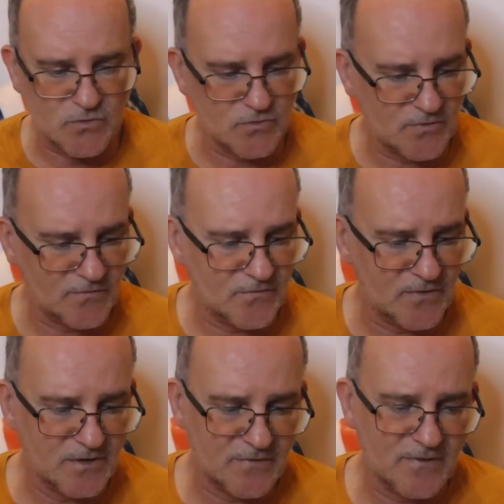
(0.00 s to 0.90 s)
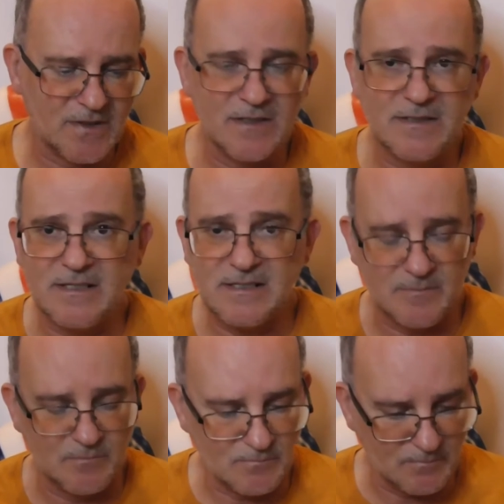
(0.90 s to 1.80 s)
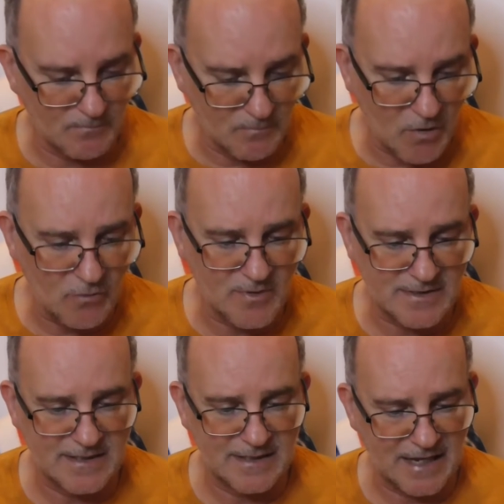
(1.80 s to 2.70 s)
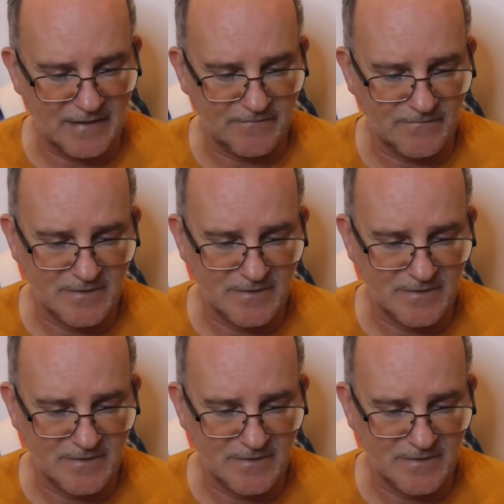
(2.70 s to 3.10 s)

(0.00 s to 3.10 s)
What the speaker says: through different moments in life.